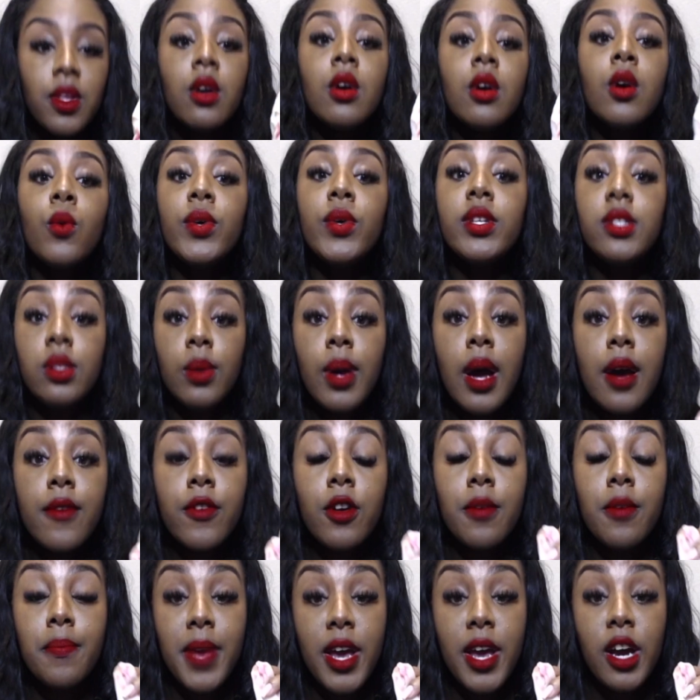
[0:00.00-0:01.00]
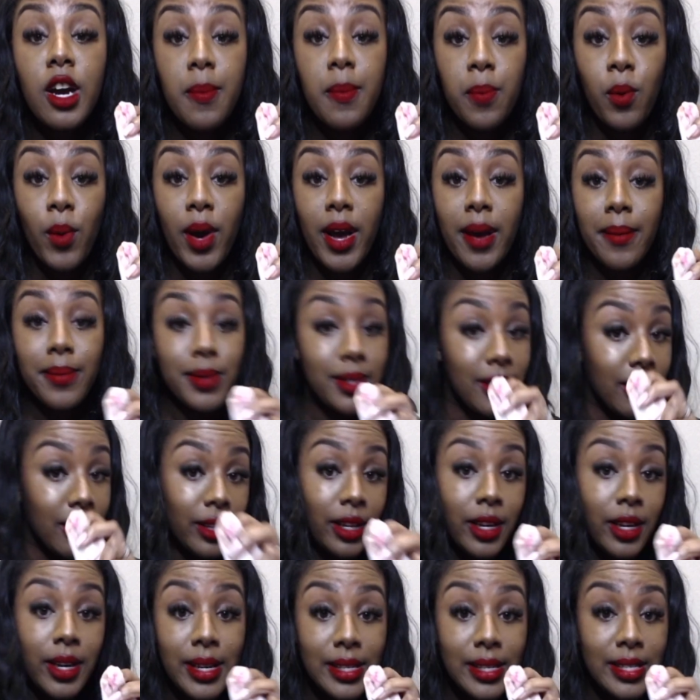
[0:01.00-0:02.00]
We still have our makeup wipe to
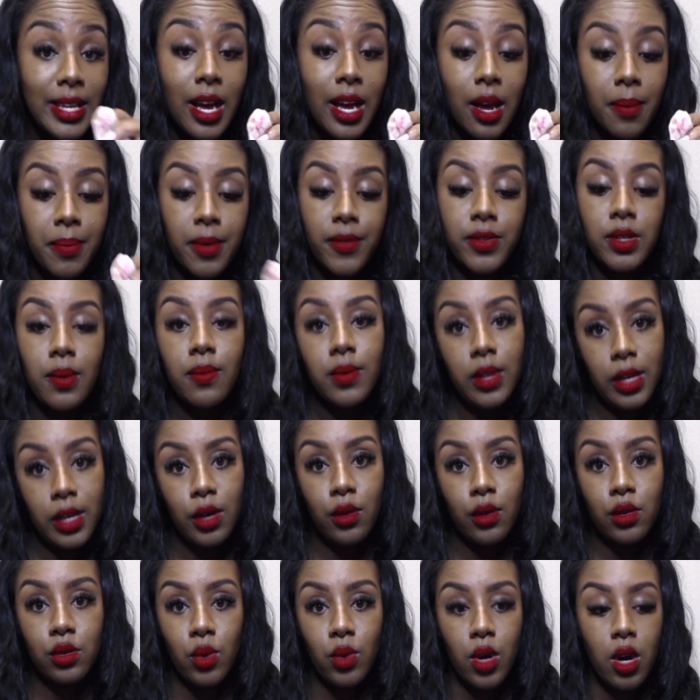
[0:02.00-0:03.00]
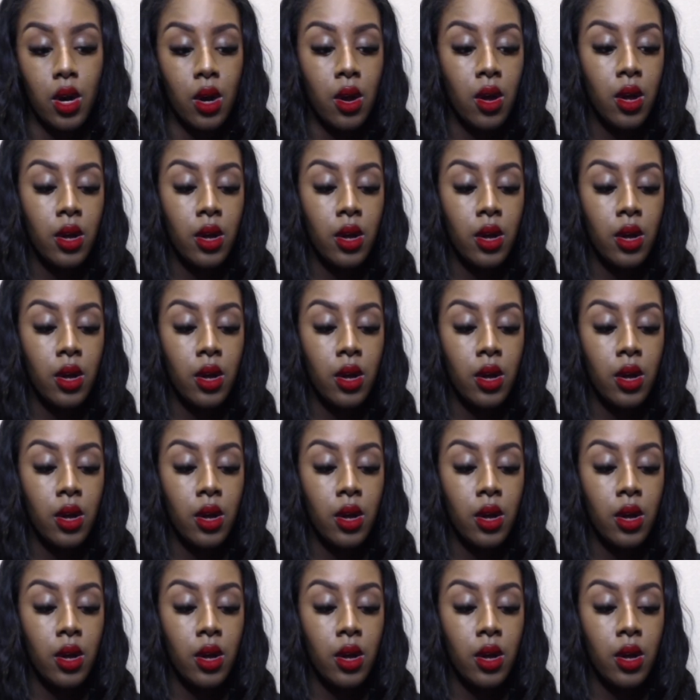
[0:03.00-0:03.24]
clean us up if something goes wrong.